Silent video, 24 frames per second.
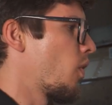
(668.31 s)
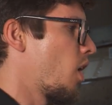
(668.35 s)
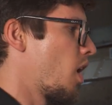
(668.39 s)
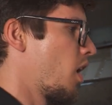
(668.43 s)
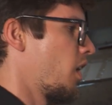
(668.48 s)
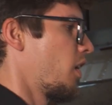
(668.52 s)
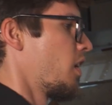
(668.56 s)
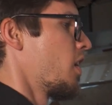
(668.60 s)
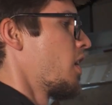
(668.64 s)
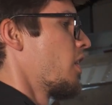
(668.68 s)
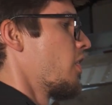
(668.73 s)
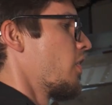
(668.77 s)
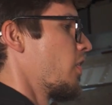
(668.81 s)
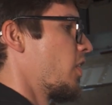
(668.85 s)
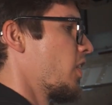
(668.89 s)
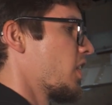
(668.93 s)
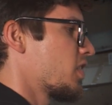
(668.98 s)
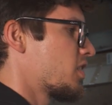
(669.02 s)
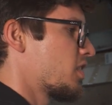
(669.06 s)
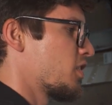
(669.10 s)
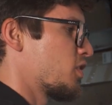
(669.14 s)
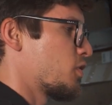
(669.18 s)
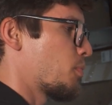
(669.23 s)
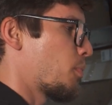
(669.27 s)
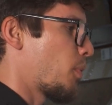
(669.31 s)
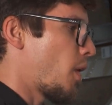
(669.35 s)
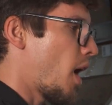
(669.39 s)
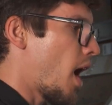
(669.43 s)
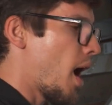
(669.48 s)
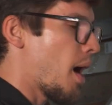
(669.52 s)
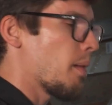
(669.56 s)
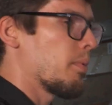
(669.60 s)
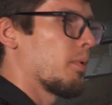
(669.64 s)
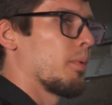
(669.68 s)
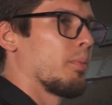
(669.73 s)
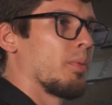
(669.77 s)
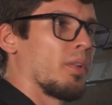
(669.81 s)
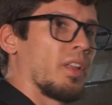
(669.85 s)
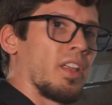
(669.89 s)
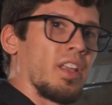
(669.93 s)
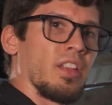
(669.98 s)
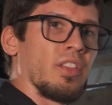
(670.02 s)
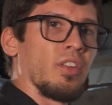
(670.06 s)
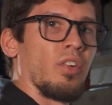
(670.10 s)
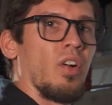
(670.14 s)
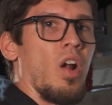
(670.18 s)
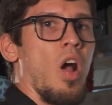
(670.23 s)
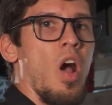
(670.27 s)
Well, this is probably
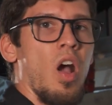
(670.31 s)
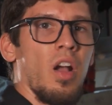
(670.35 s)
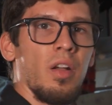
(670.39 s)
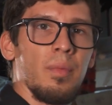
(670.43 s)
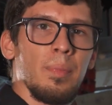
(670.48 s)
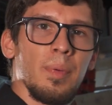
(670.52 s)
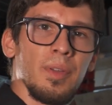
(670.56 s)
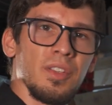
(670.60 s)
in the wrong